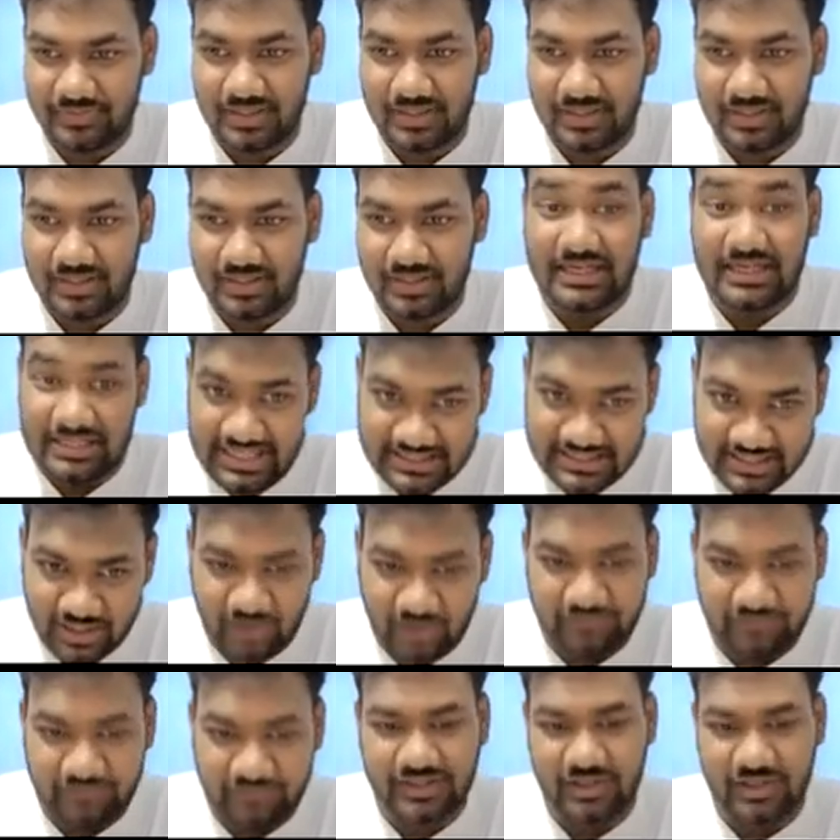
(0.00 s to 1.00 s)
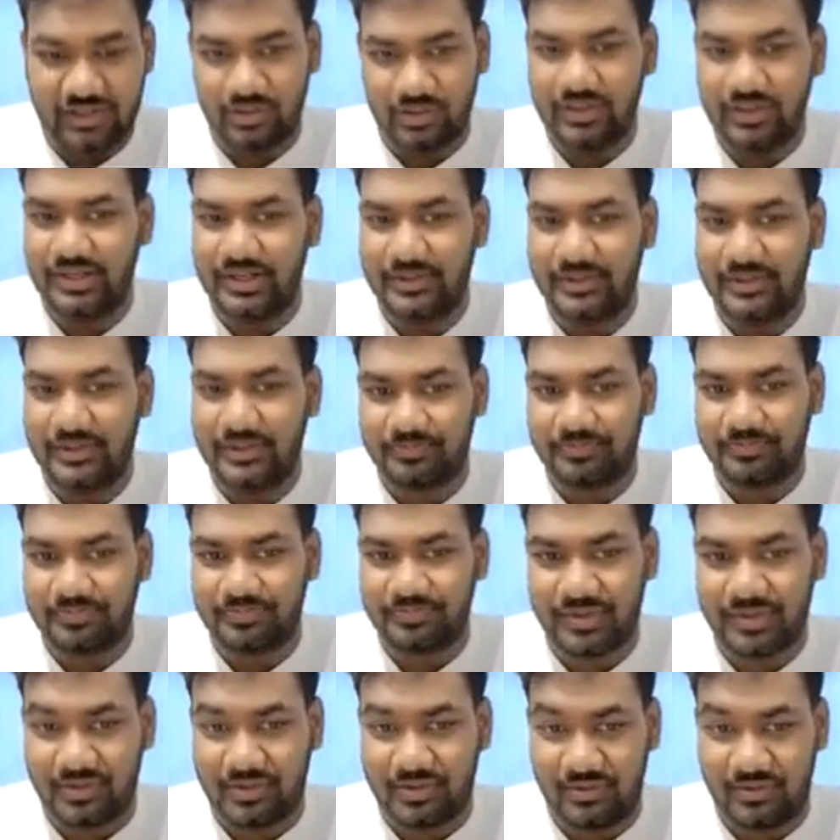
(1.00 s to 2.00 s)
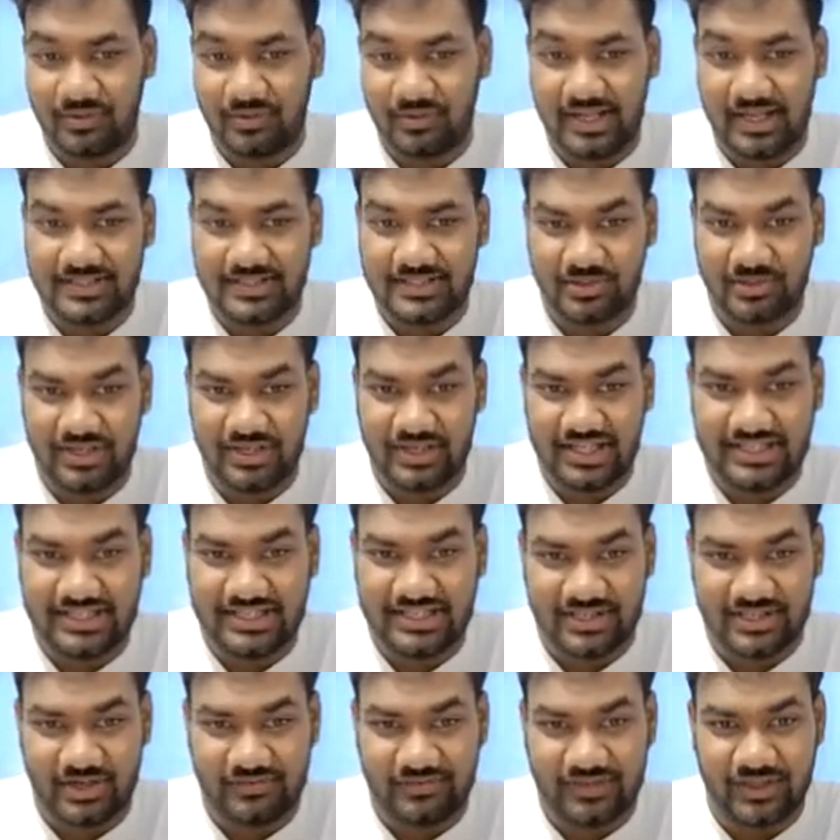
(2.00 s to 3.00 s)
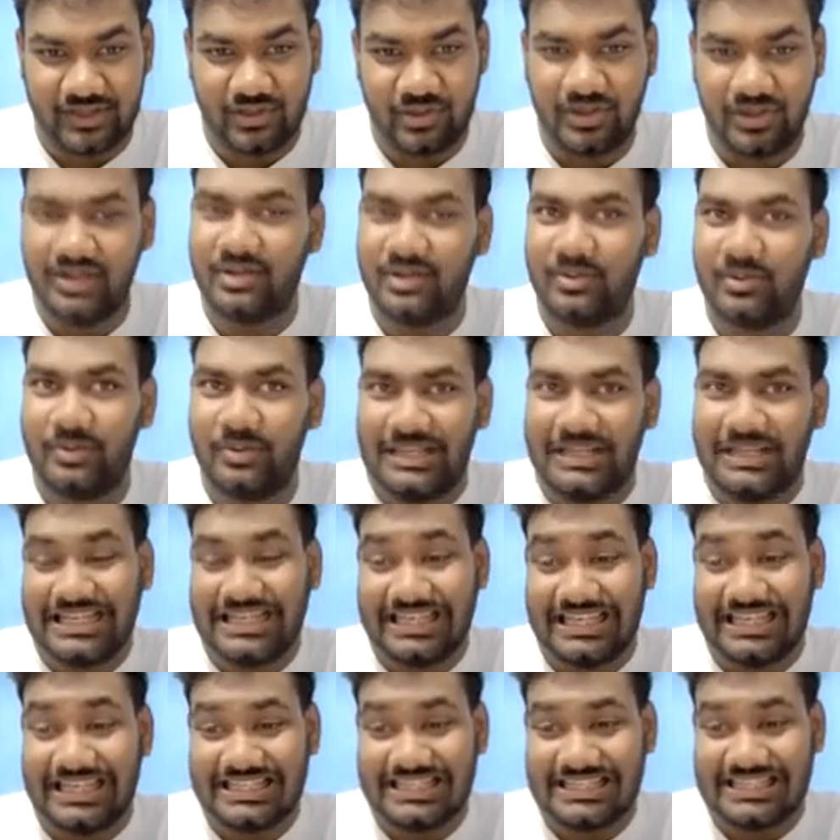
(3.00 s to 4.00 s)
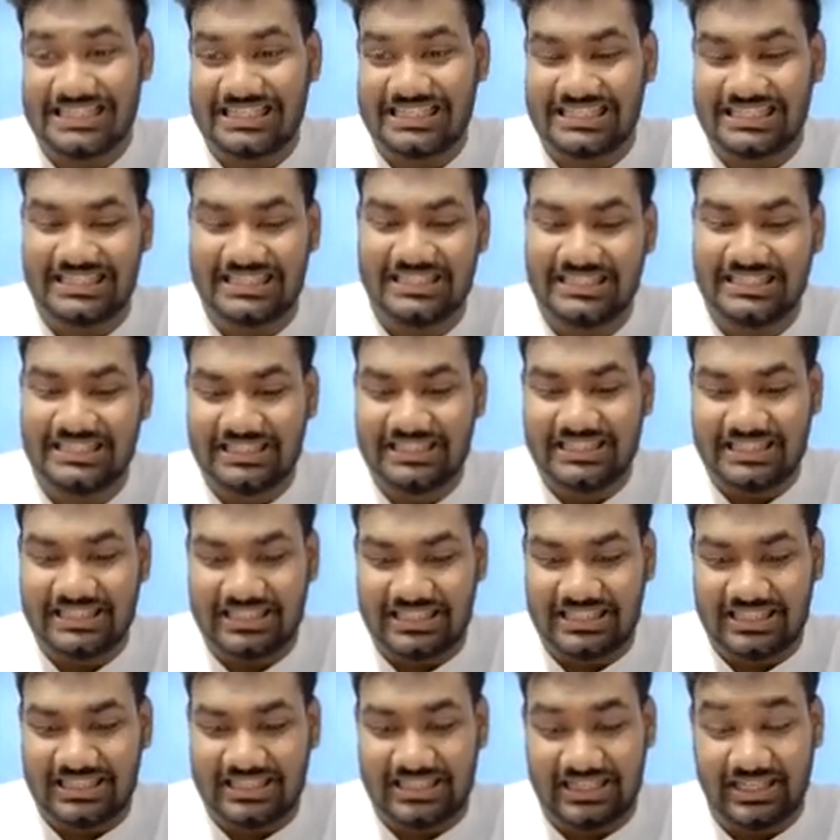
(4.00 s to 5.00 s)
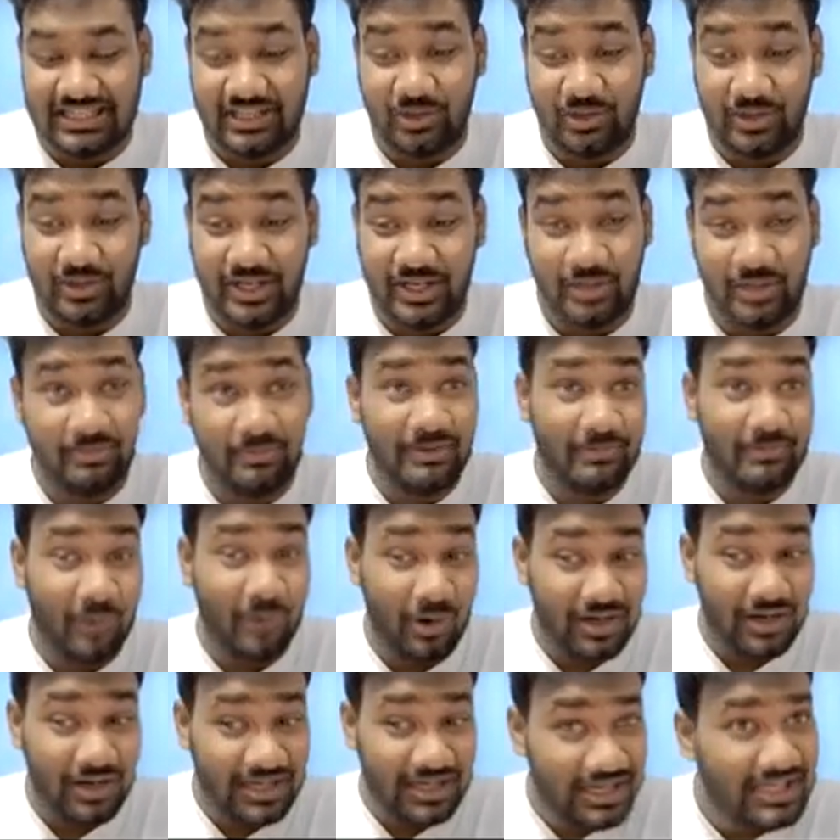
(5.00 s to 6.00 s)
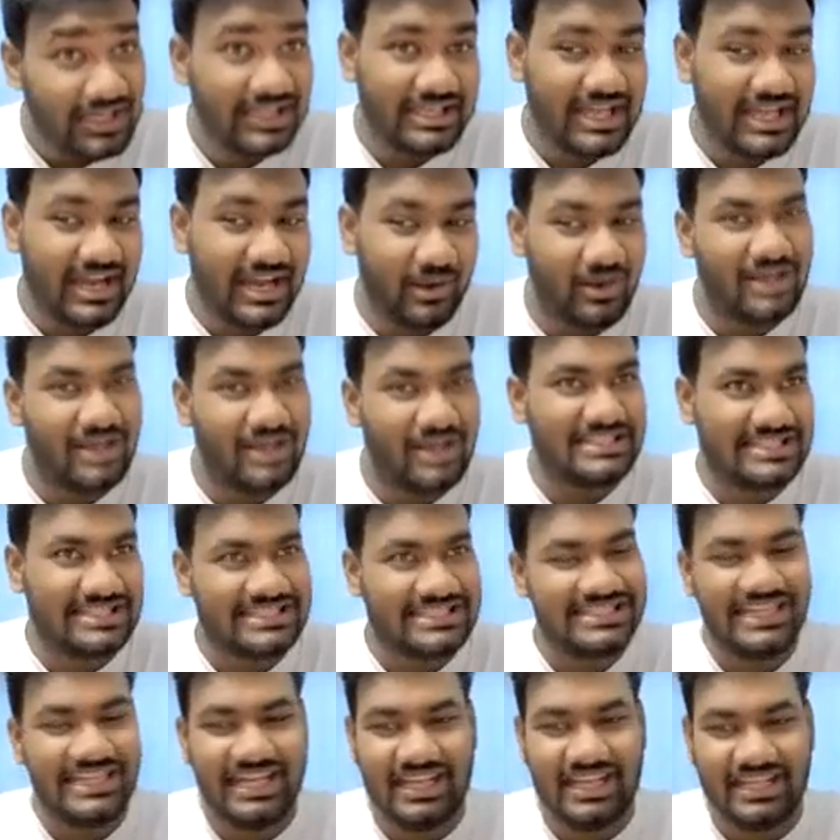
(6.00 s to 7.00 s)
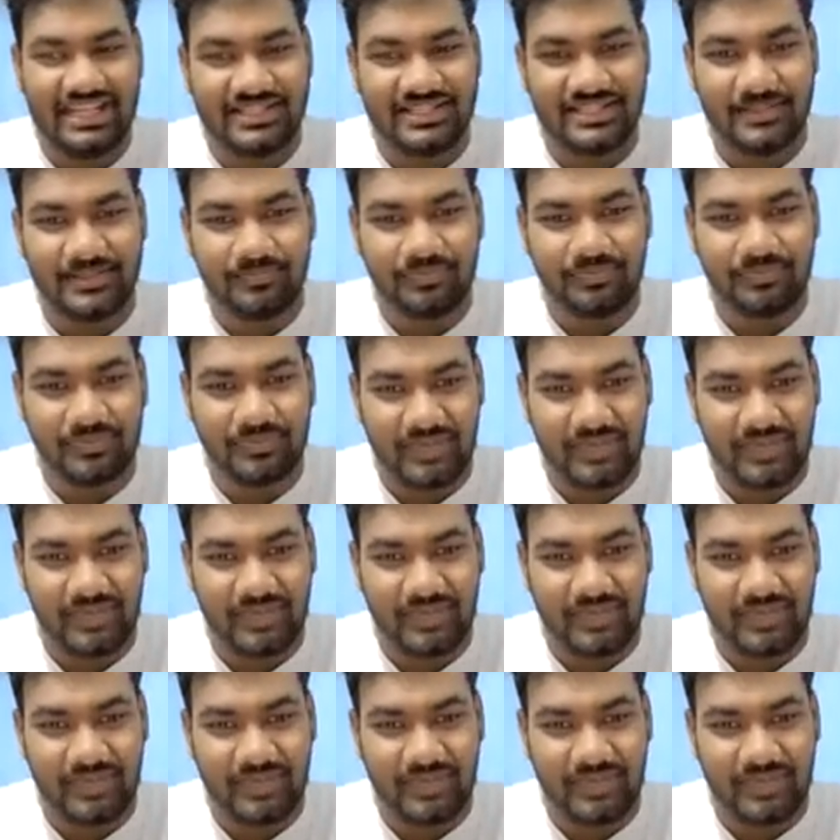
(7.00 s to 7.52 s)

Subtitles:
Nature of the good. Right. So nature of the good, whether it is a you need to be more clear there. You can't just say nature.